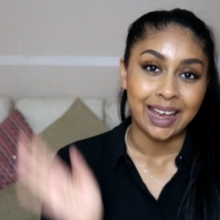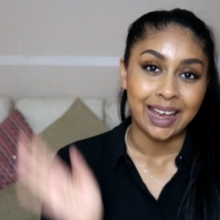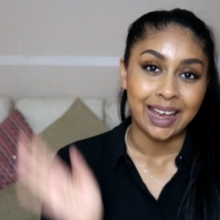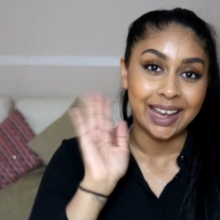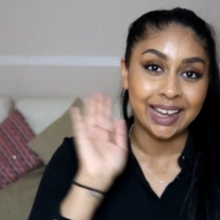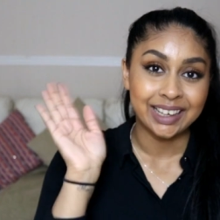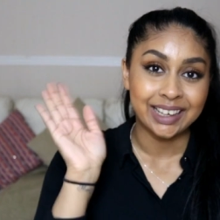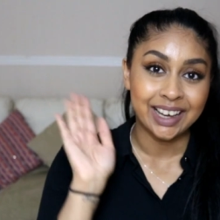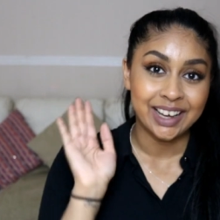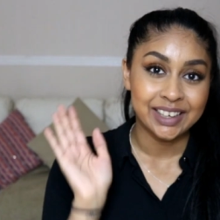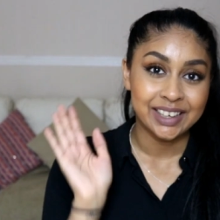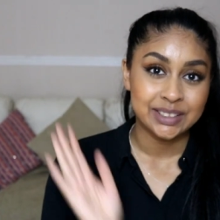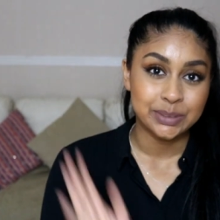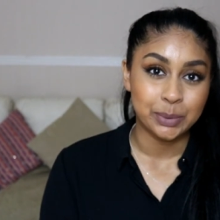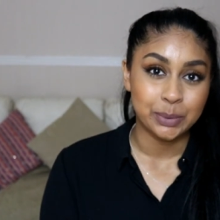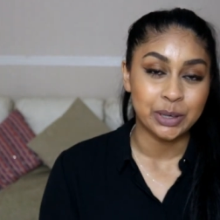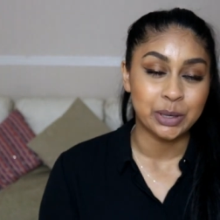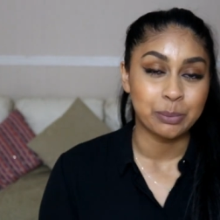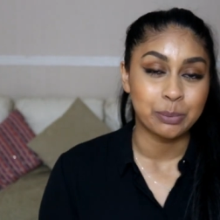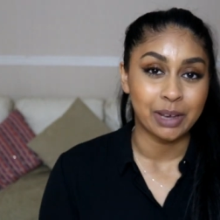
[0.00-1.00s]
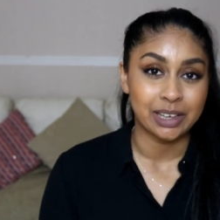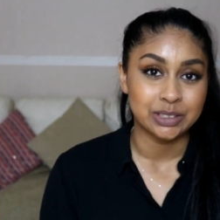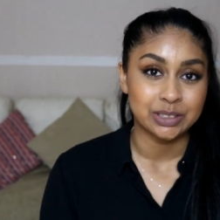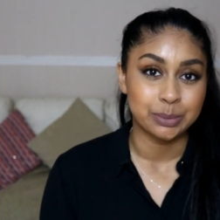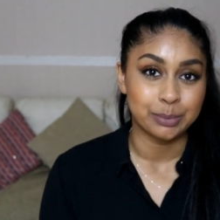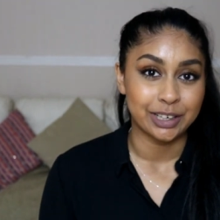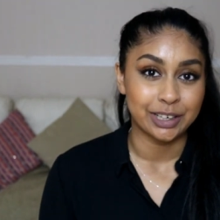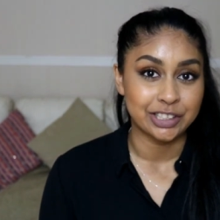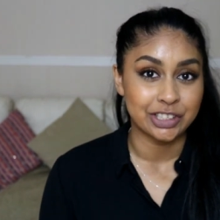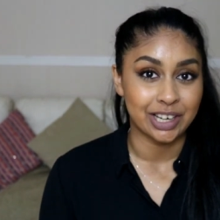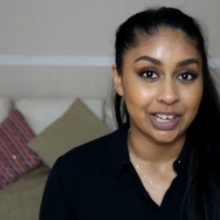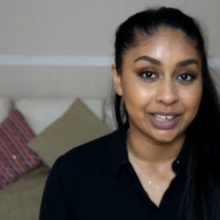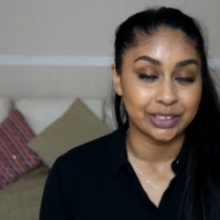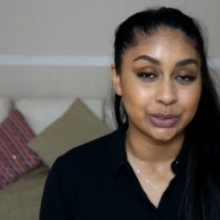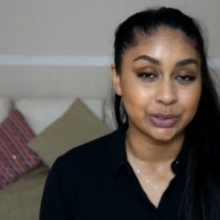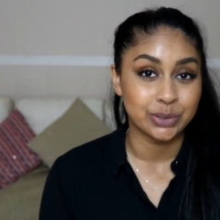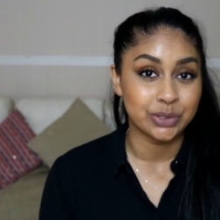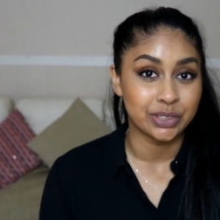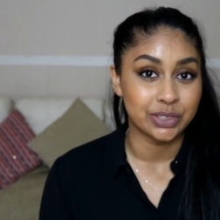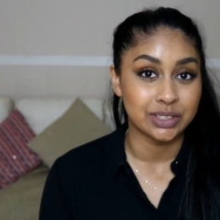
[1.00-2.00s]
Hey guys, welcome back to my
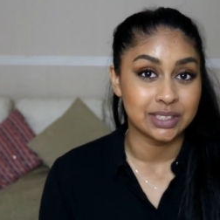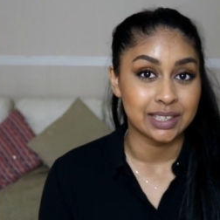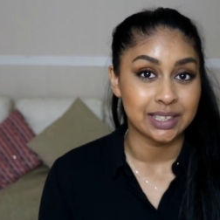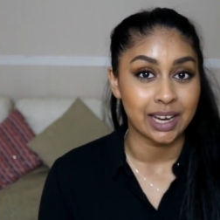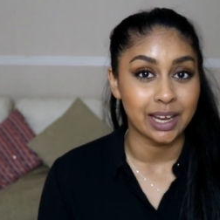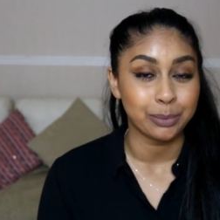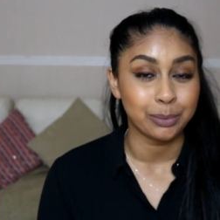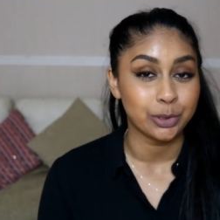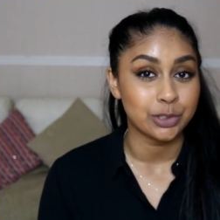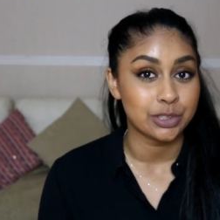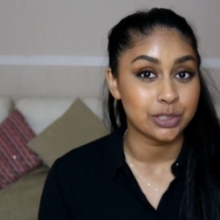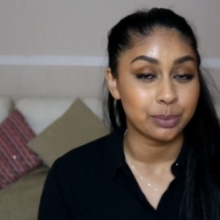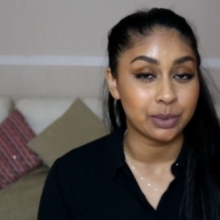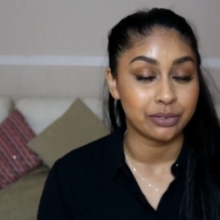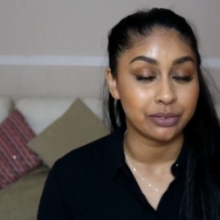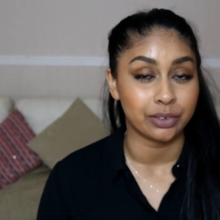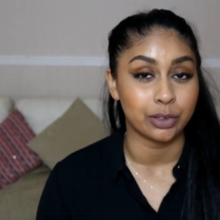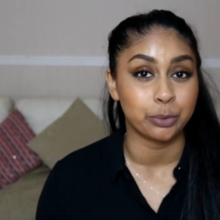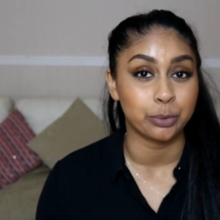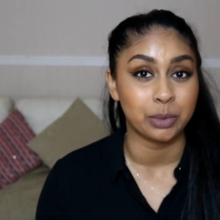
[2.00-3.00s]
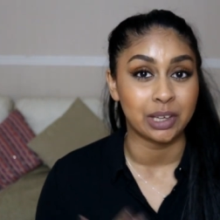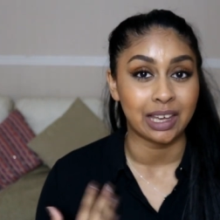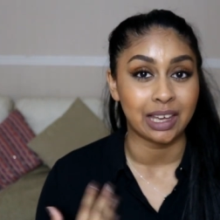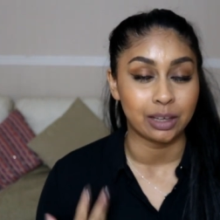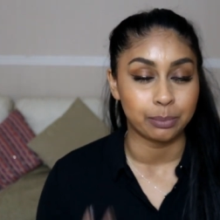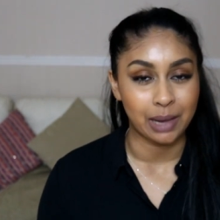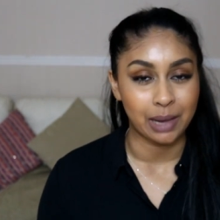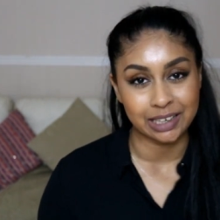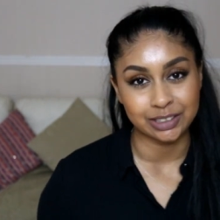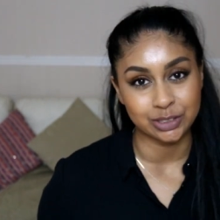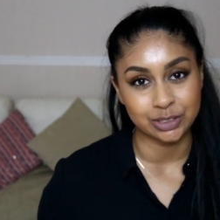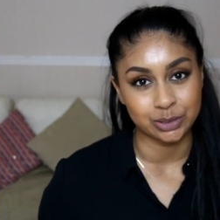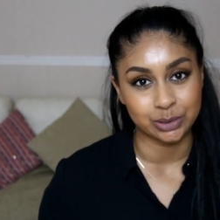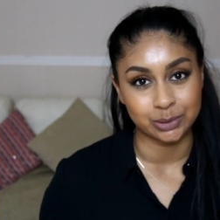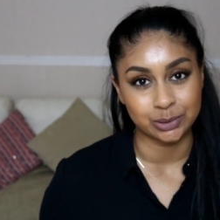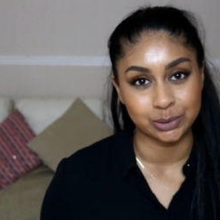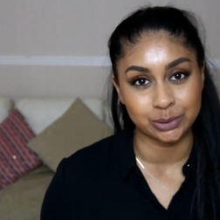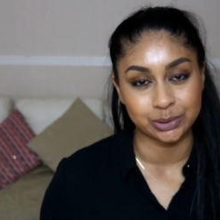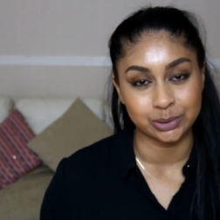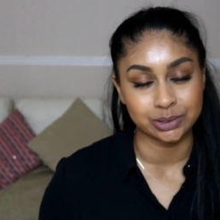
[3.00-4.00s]
channel. So today I'm going to be filming a back to
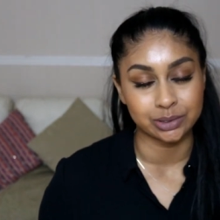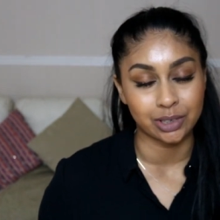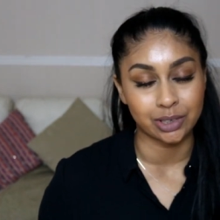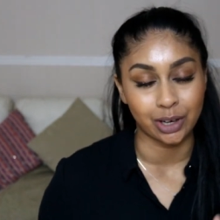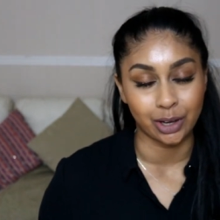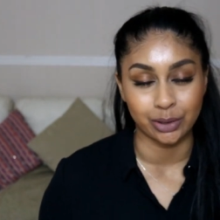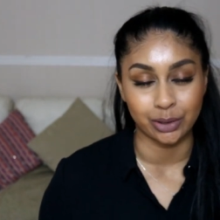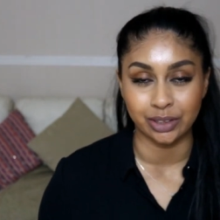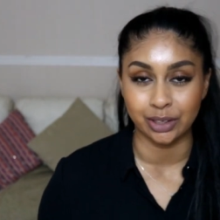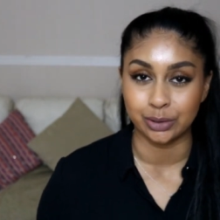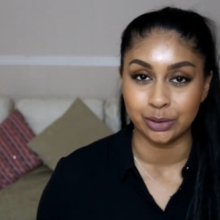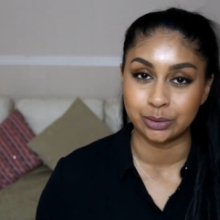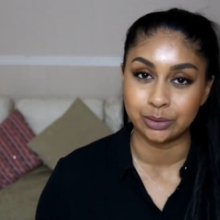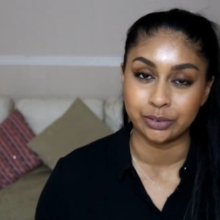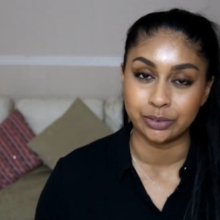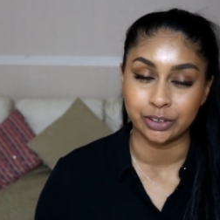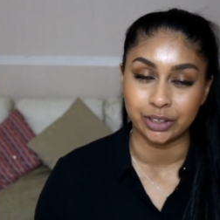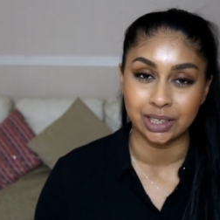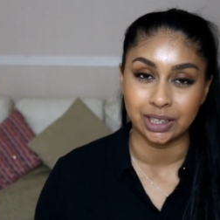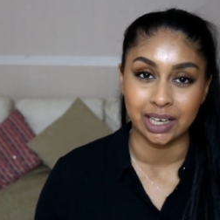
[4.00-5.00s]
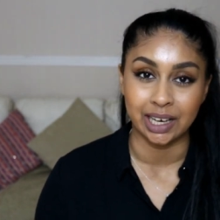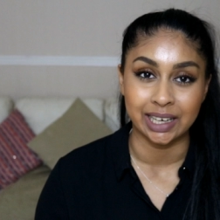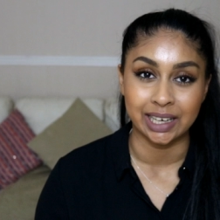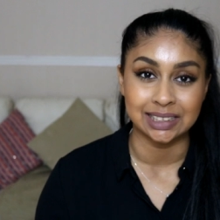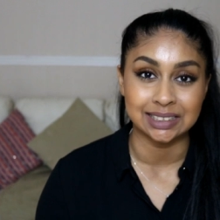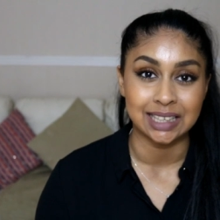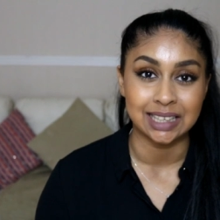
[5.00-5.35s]
school clothing haul for you guys.